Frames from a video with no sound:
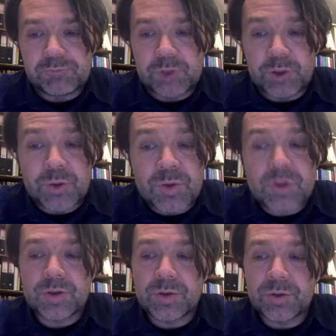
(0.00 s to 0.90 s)

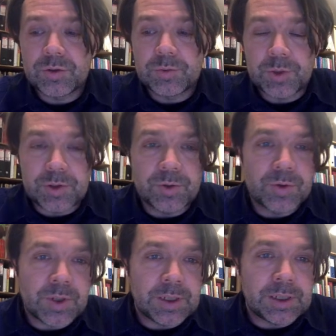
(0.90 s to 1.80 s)
used to
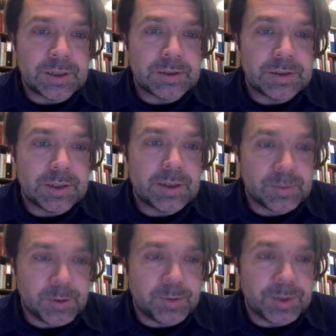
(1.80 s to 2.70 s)
producing
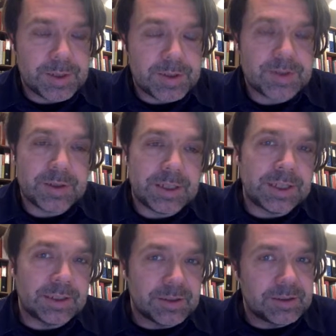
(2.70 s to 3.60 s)
experiments
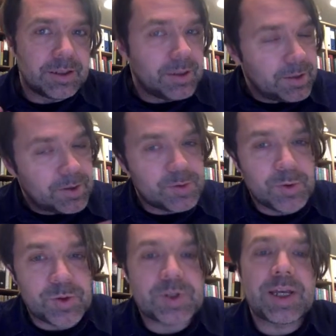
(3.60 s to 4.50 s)
in a
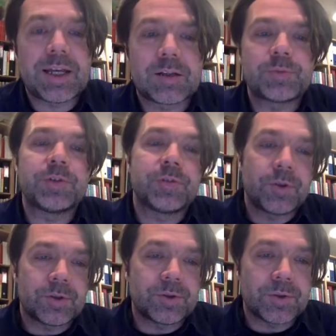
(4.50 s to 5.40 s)
small scale
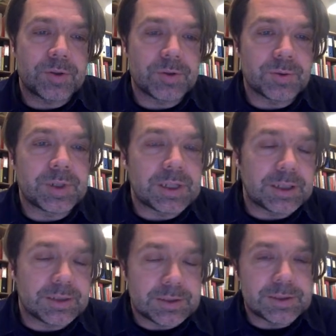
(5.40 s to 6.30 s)
before you're
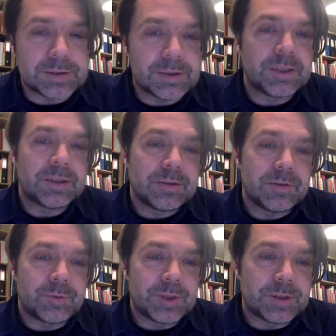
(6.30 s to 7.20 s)
doing
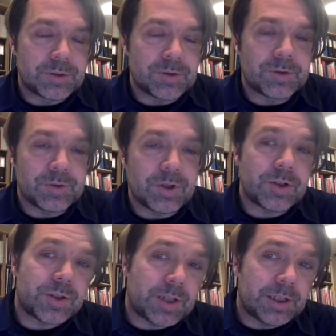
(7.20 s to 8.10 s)
the real sort of
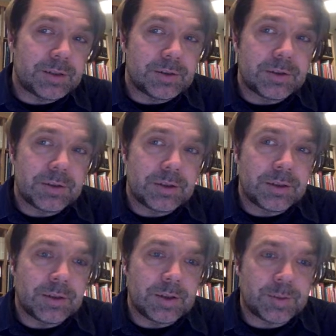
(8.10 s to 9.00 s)
large scale
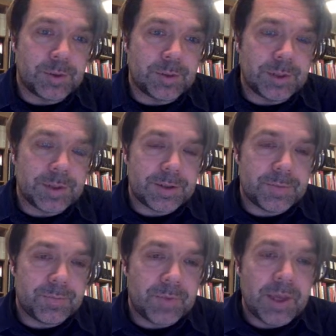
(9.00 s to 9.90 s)
experiments.
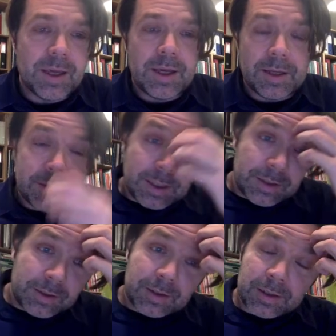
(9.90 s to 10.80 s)
And
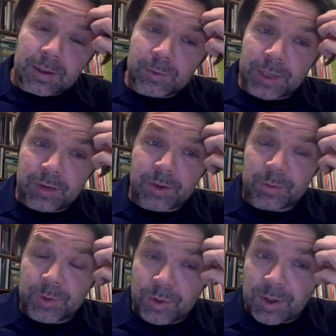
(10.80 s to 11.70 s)
then we have
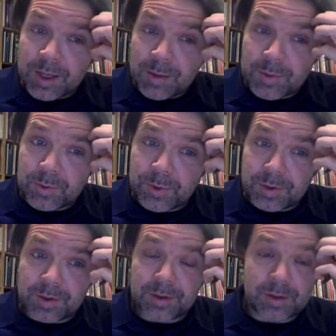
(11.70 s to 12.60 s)
computer labs
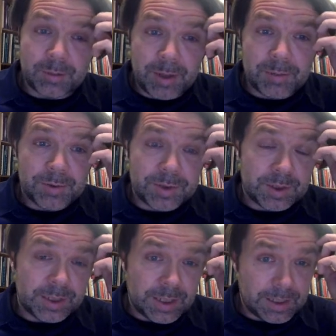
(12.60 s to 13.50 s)
with a Maple
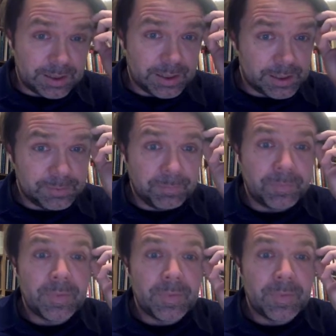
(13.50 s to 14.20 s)
TA, Rege.